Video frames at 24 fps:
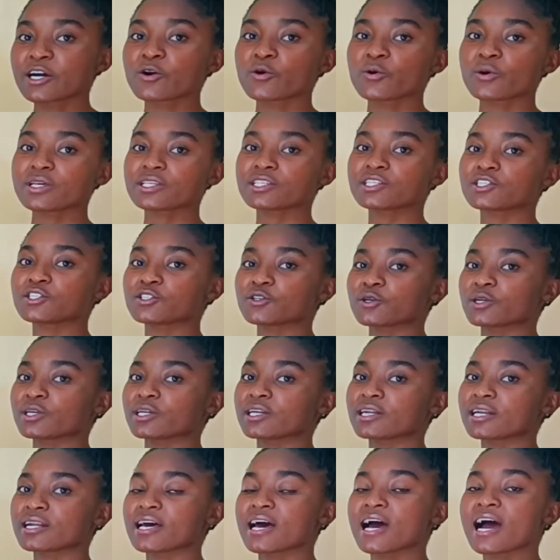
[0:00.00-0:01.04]
a
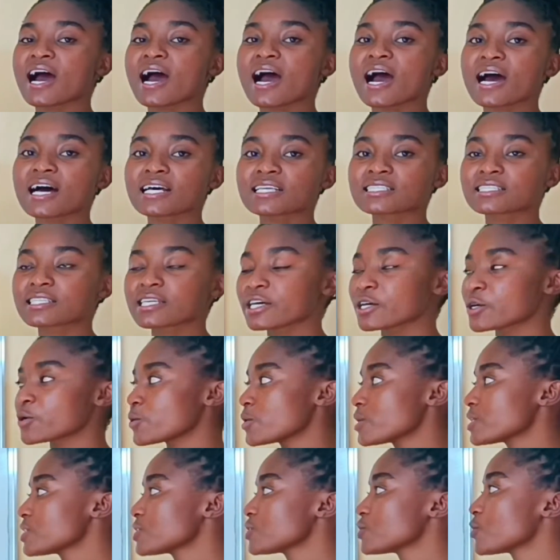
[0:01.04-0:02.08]
question. Ask a
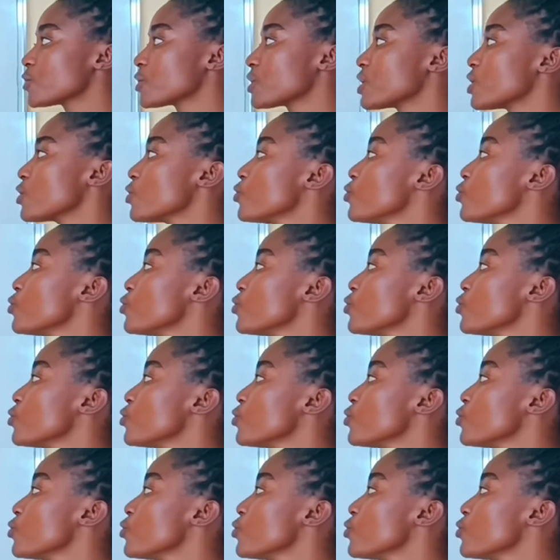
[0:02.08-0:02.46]
question.